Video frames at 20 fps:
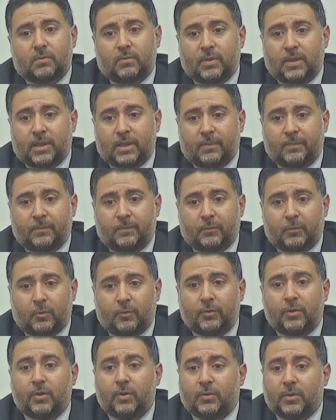we
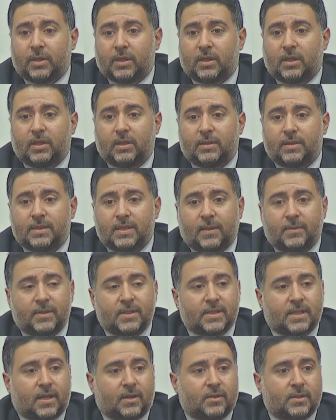review it with the deputy
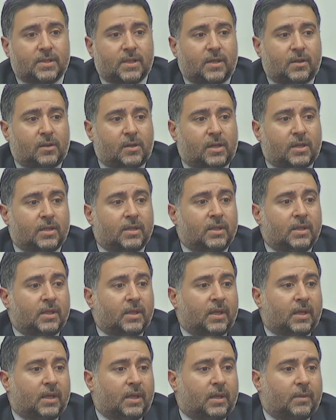secretary
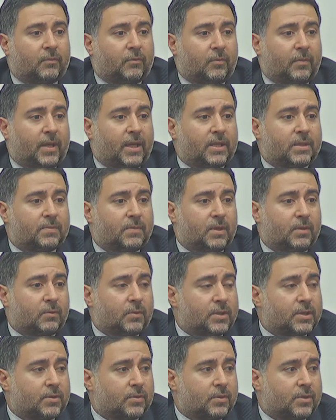for management and
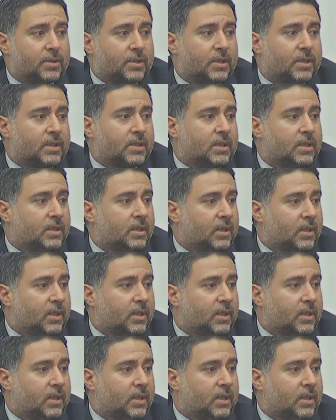resources,